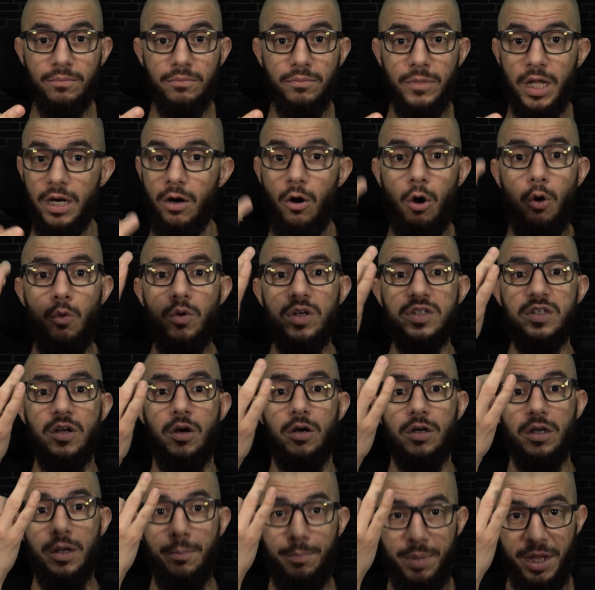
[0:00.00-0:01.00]
They're always
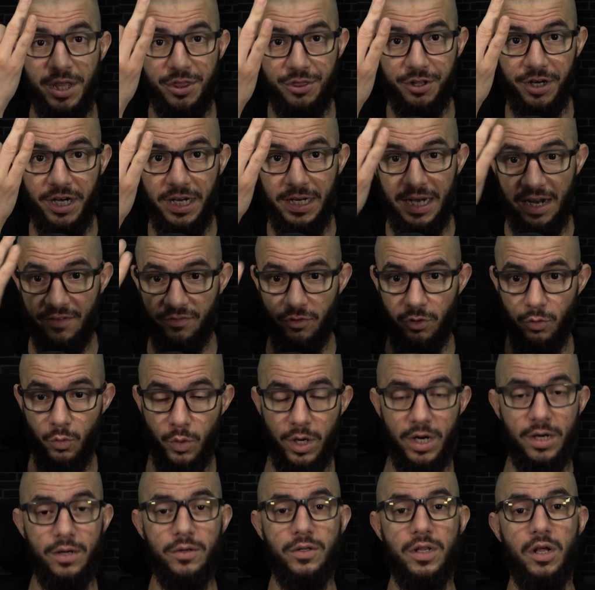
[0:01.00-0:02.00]
on the B3 level
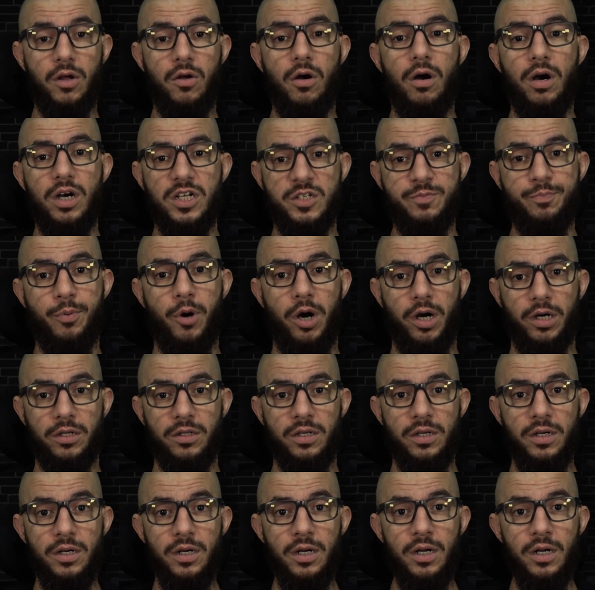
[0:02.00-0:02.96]
where the car is parked.